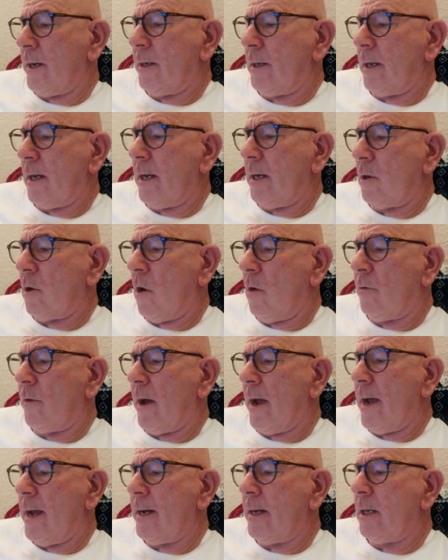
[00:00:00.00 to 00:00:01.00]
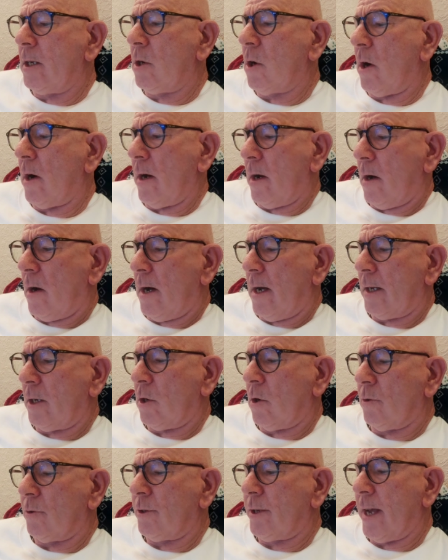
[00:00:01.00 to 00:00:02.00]
indeed offer any eye
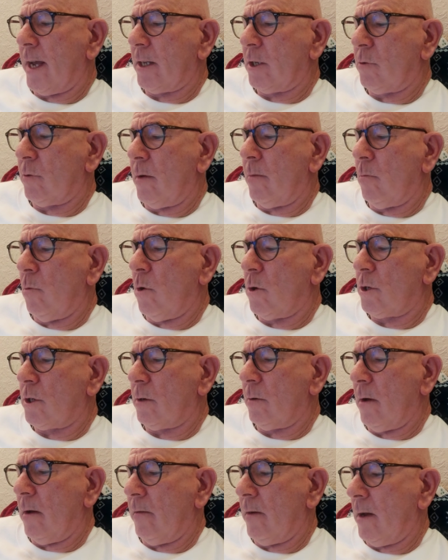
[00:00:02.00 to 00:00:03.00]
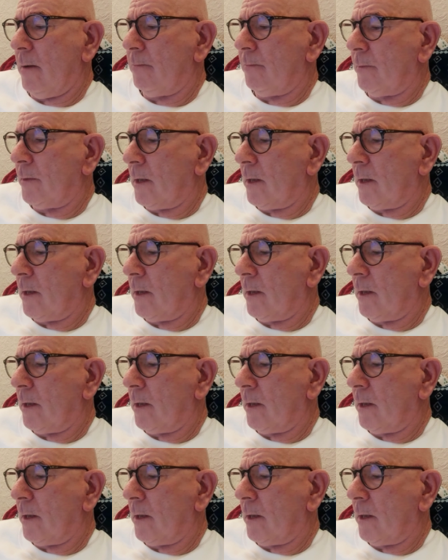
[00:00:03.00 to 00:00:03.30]
contact to him whatsoever.